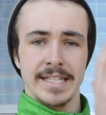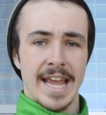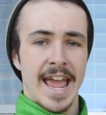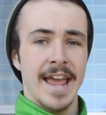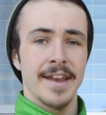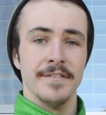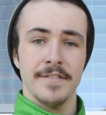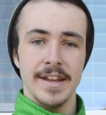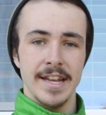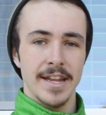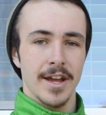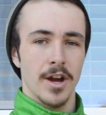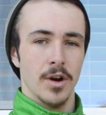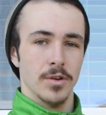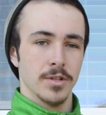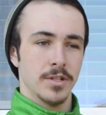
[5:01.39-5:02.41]
10
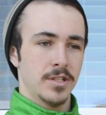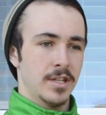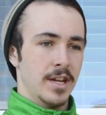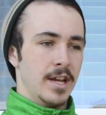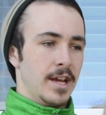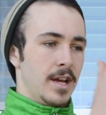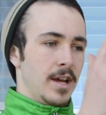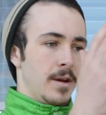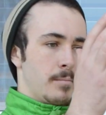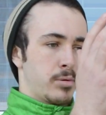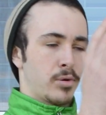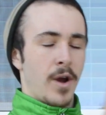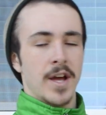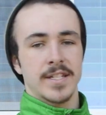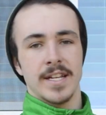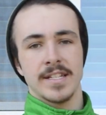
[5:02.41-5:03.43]
videos,
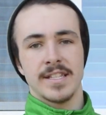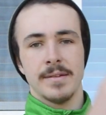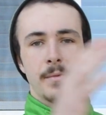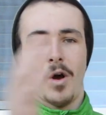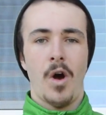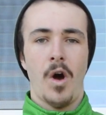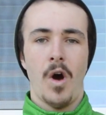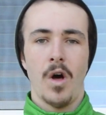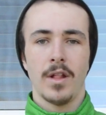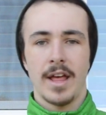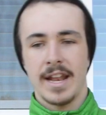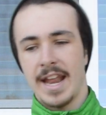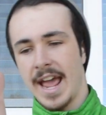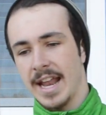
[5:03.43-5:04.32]
process them all and